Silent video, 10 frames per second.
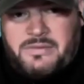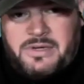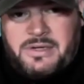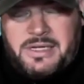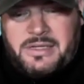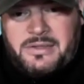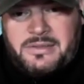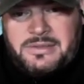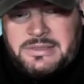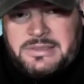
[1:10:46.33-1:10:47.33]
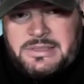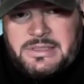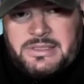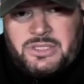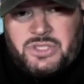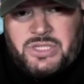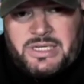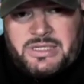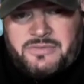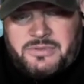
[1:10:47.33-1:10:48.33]
a $1,200
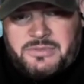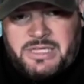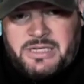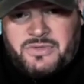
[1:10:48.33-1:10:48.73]
check from Donald